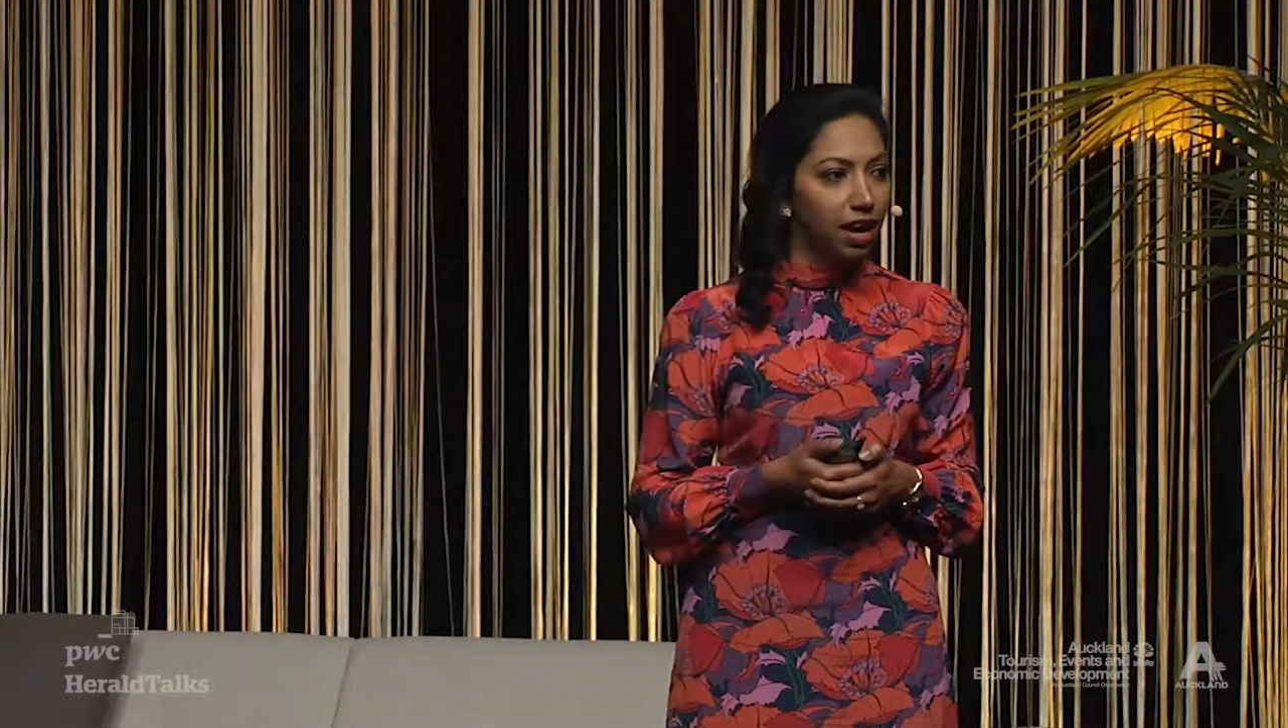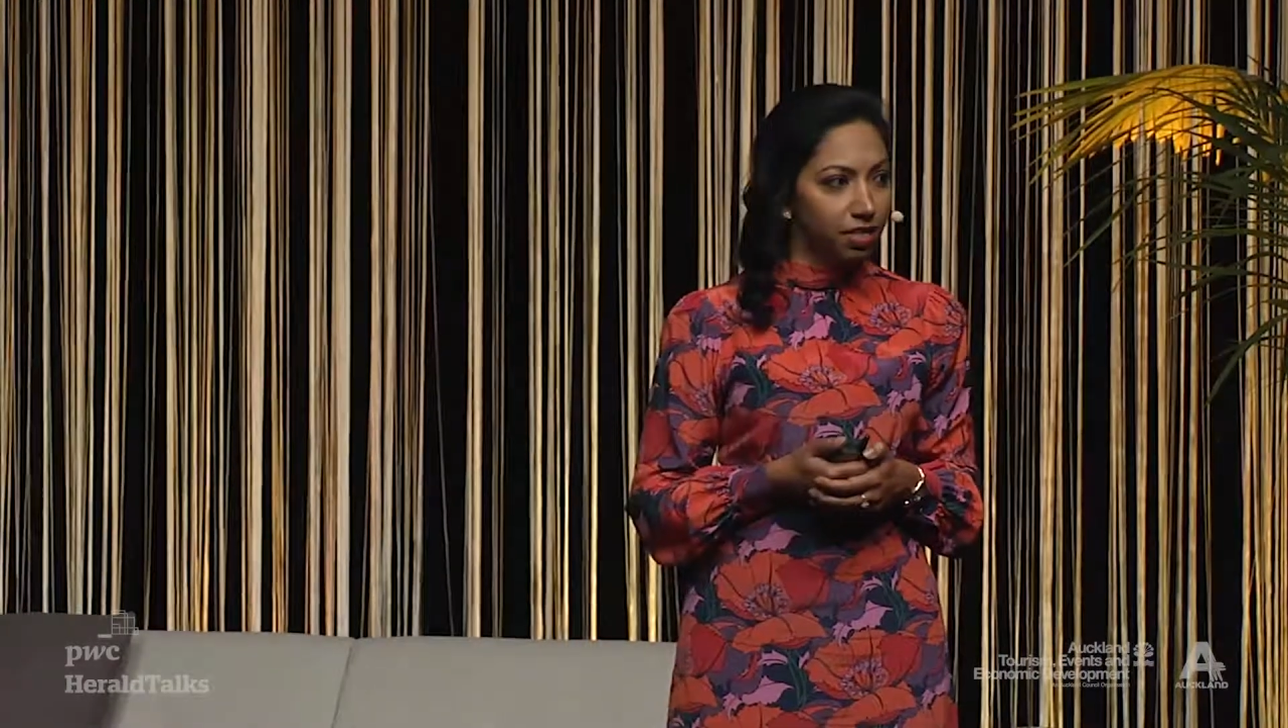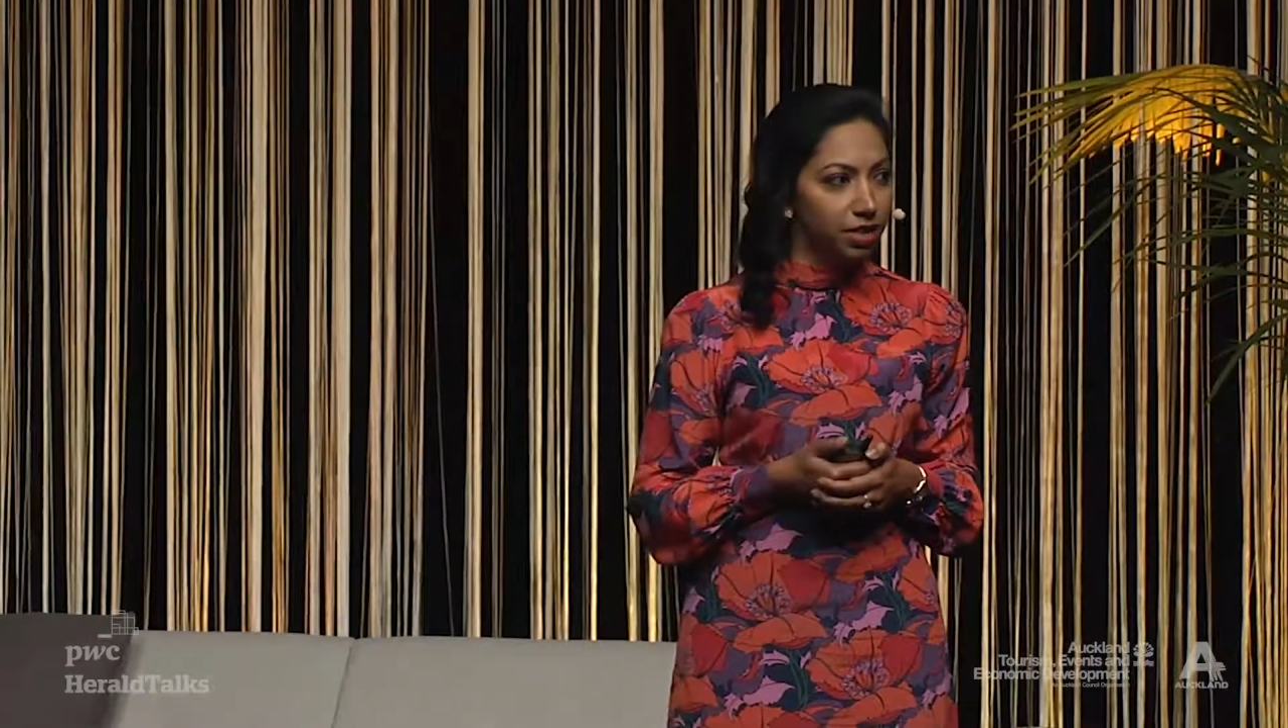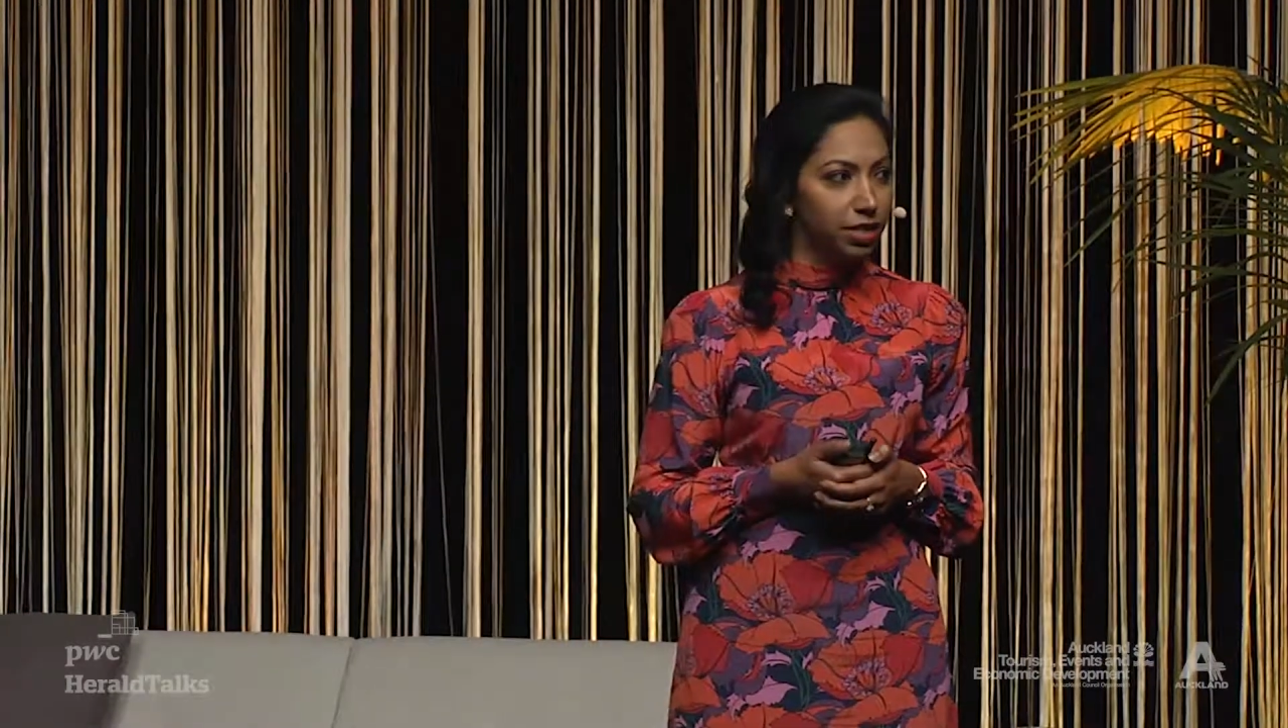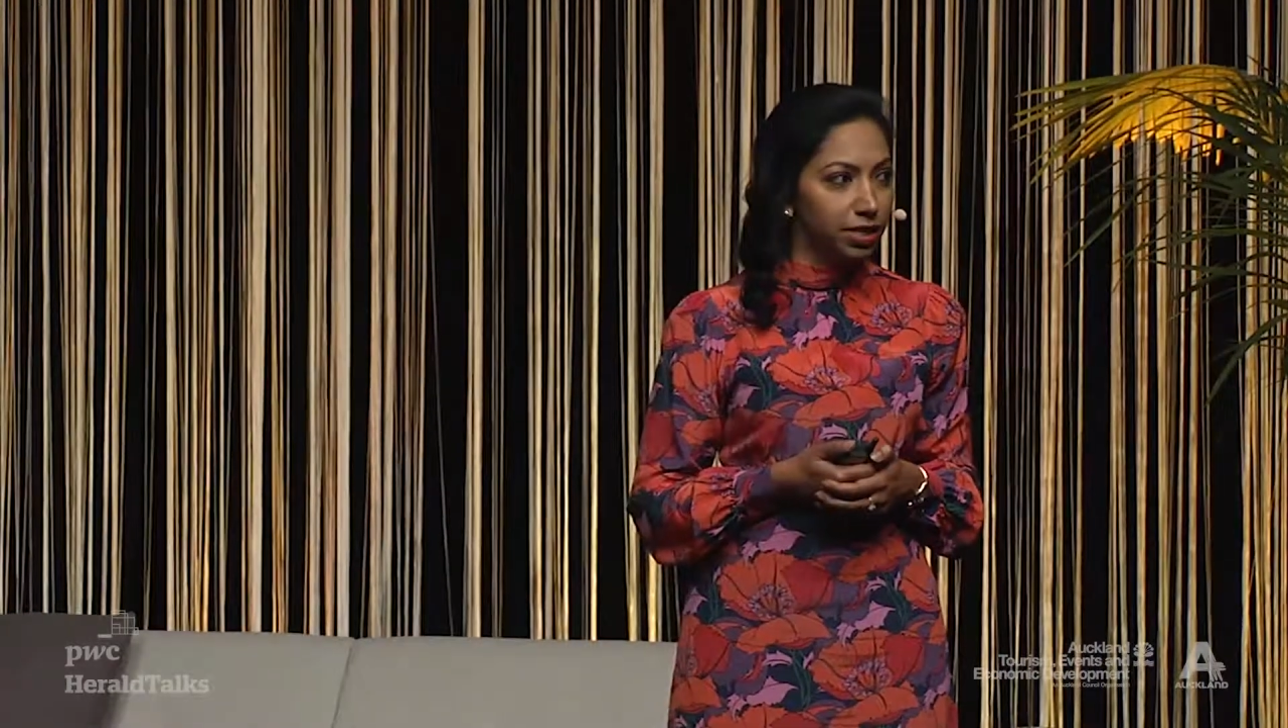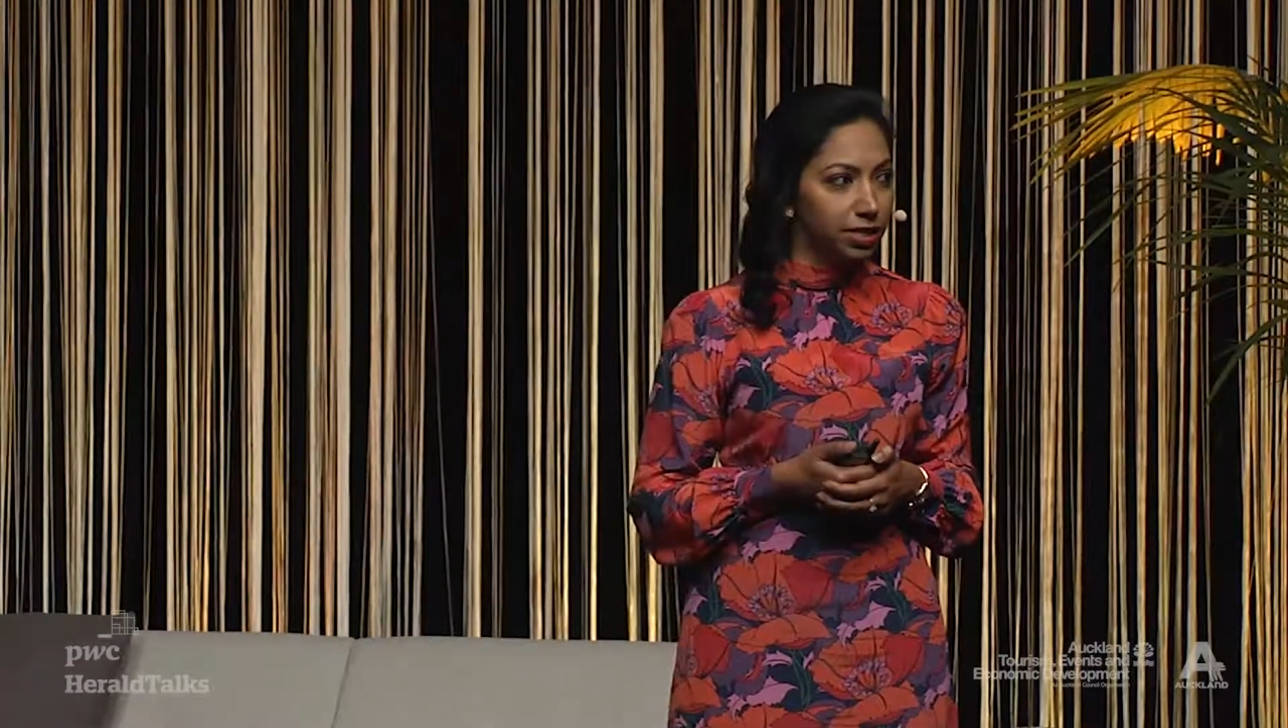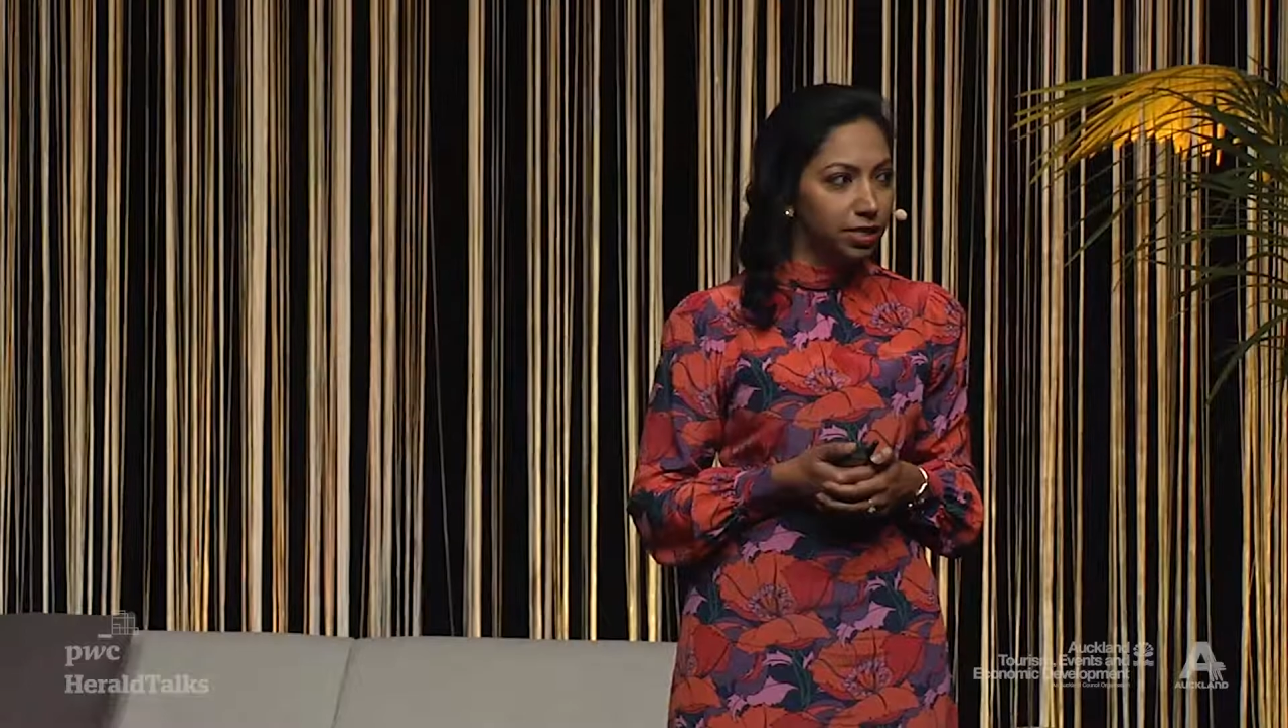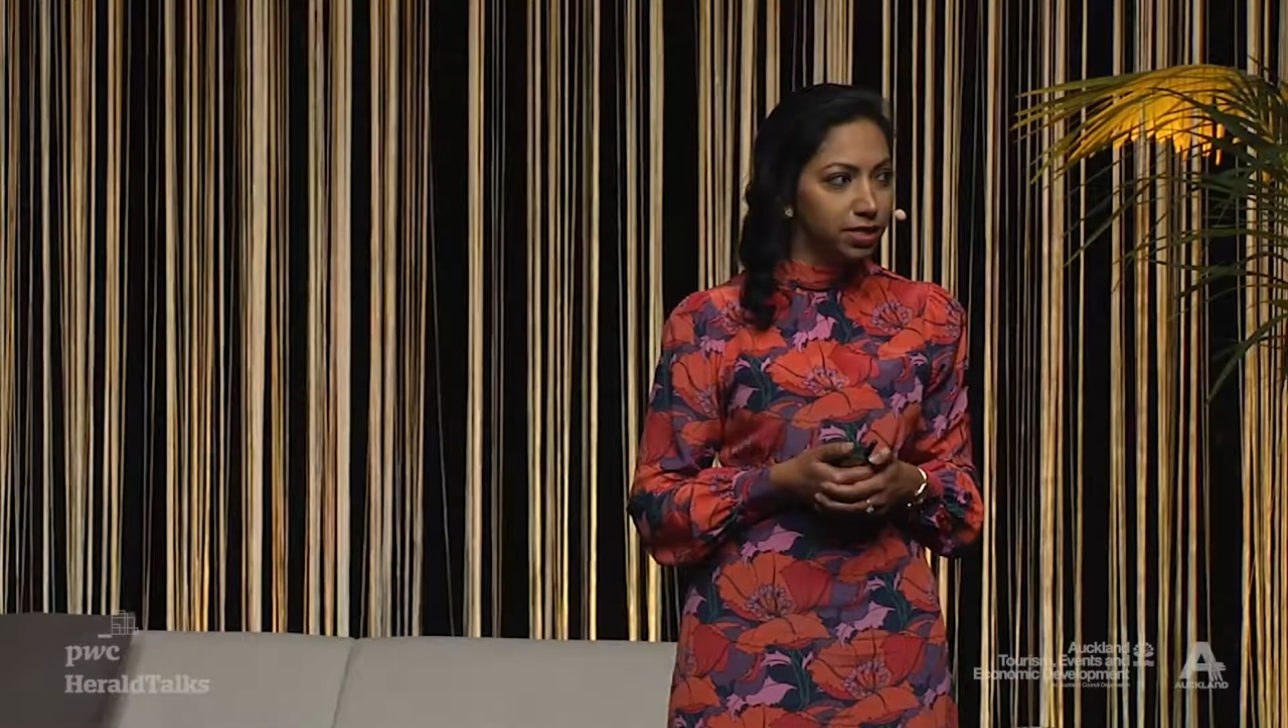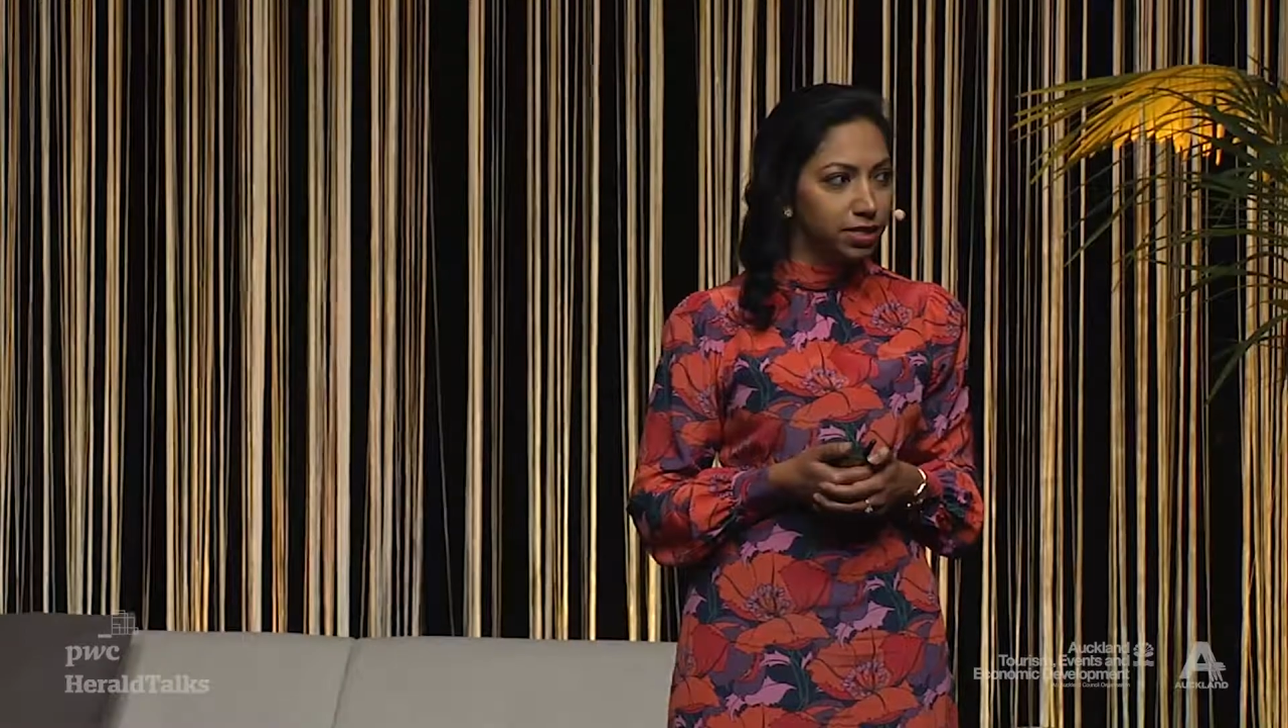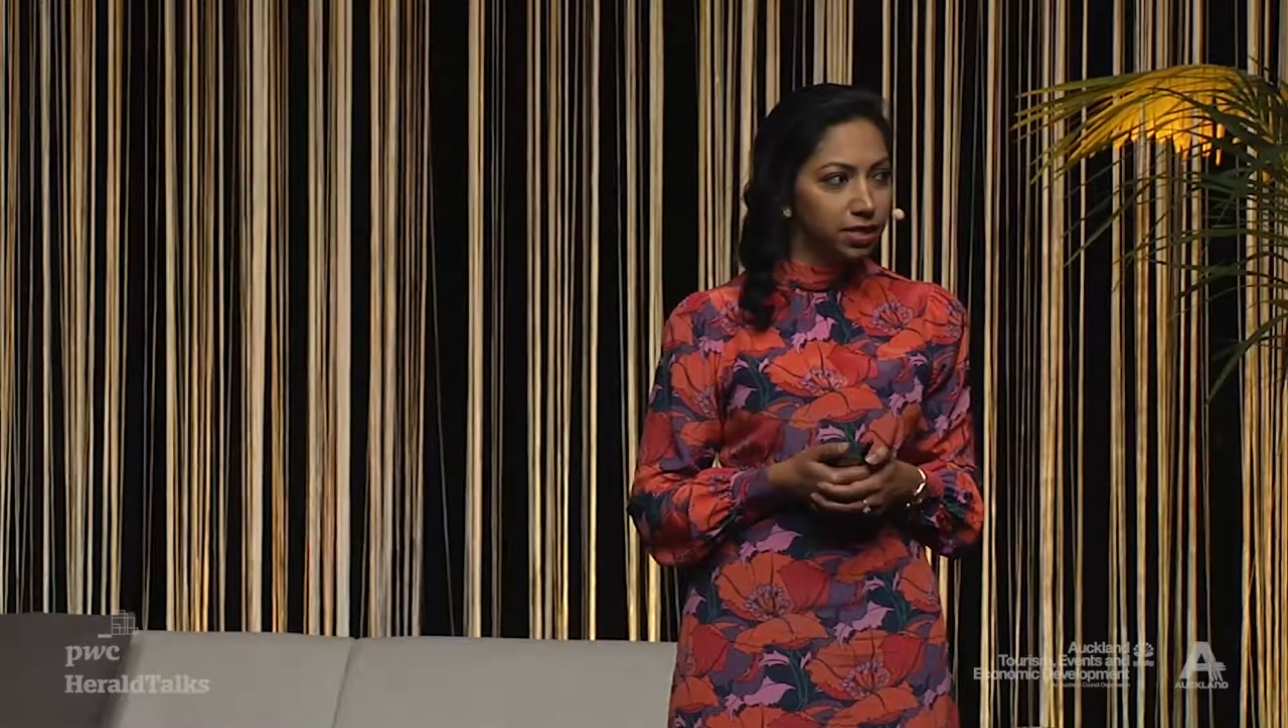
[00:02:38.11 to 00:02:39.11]

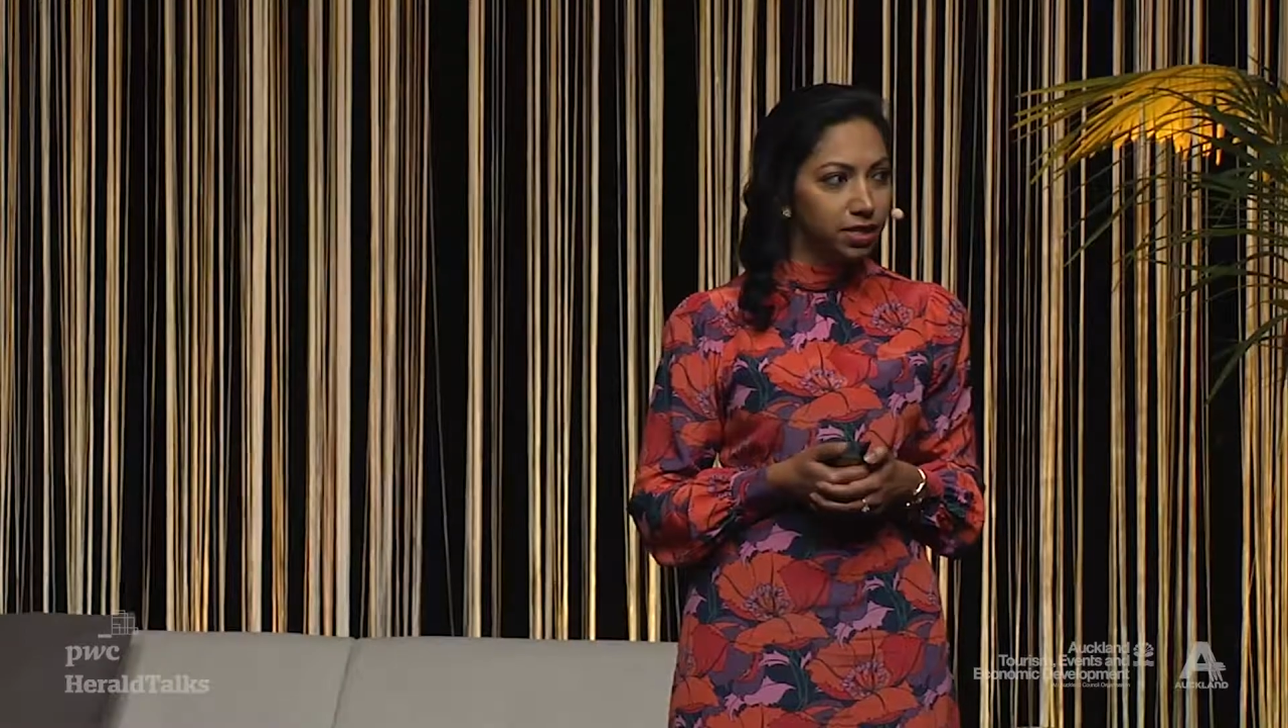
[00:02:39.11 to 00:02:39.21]
otherness.